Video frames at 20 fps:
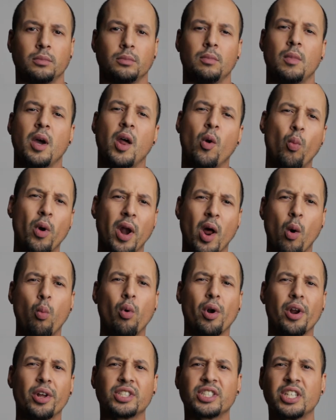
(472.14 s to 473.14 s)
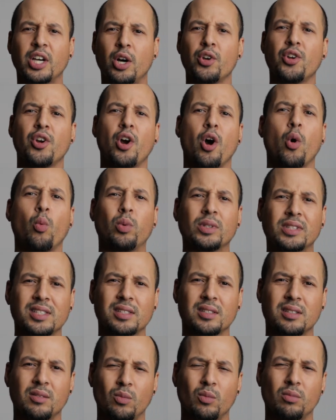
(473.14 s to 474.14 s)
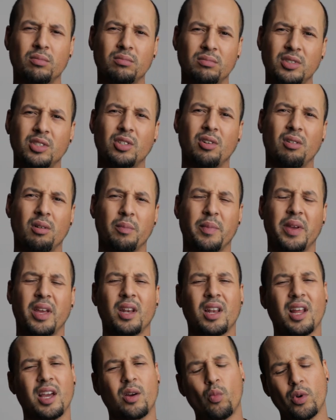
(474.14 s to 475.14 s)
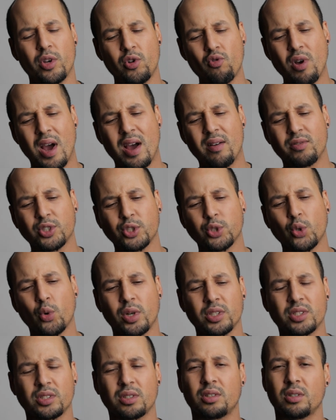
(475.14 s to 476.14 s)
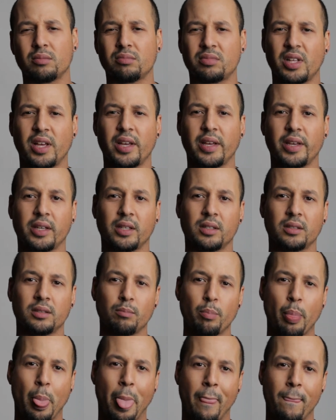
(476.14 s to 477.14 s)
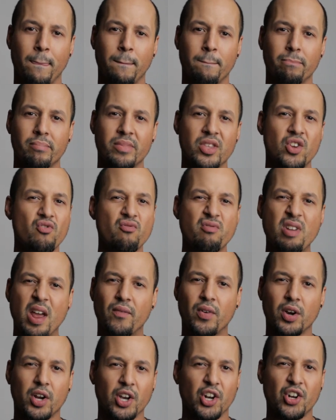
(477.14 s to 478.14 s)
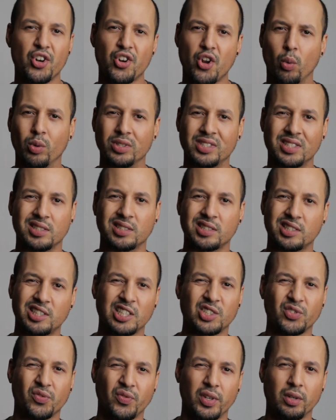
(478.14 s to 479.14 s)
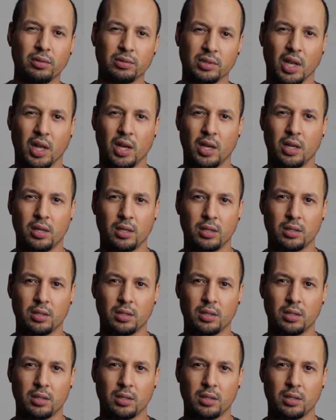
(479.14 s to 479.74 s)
And what I want to tell y'all with the, you know what I mean? Like, when you have short-term thinking, you're never going to know what success feels like.